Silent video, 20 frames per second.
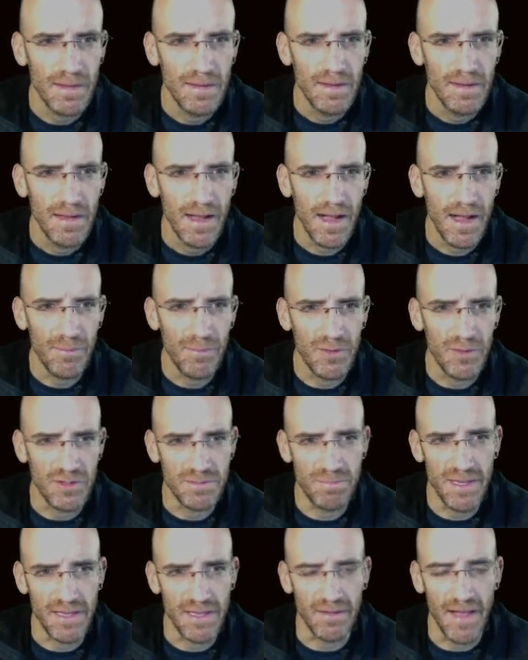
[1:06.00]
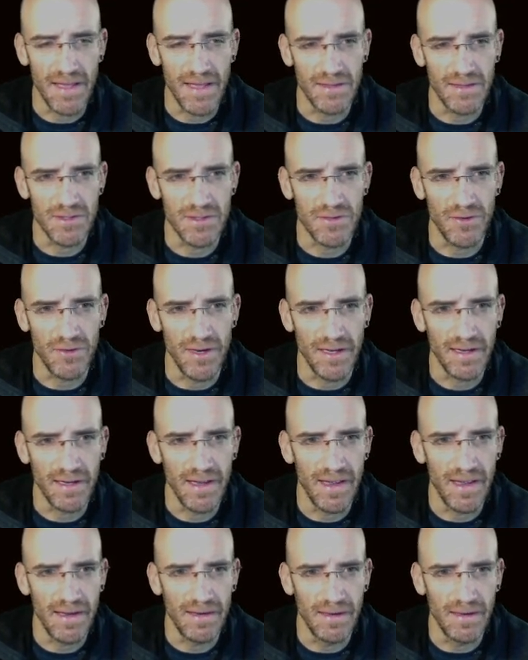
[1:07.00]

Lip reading: there's Pig Latin string and